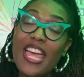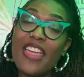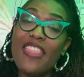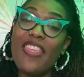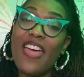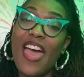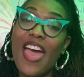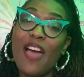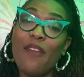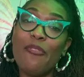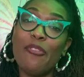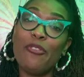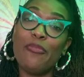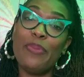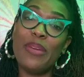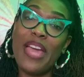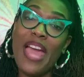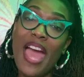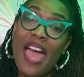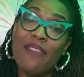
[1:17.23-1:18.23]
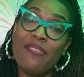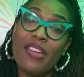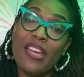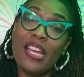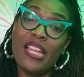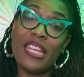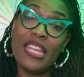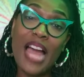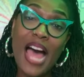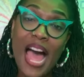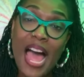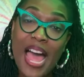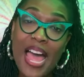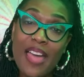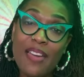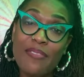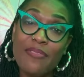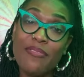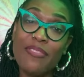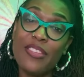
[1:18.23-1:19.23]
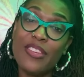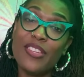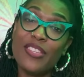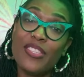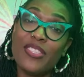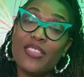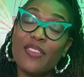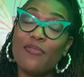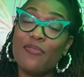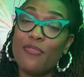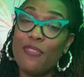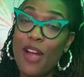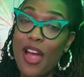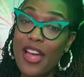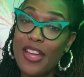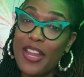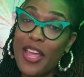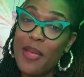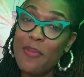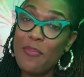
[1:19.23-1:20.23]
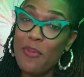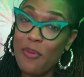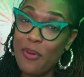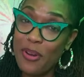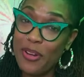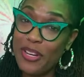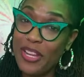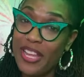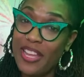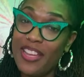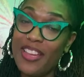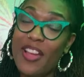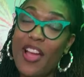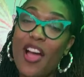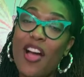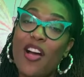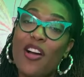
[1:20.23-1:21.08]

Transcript: that we'll be having live this Friday morning